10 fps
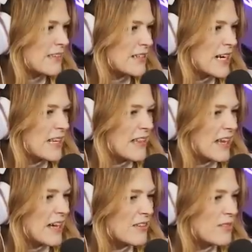is there
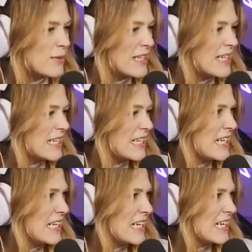anything else we
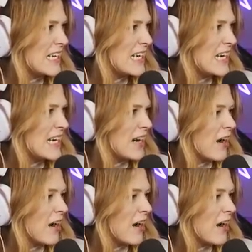need?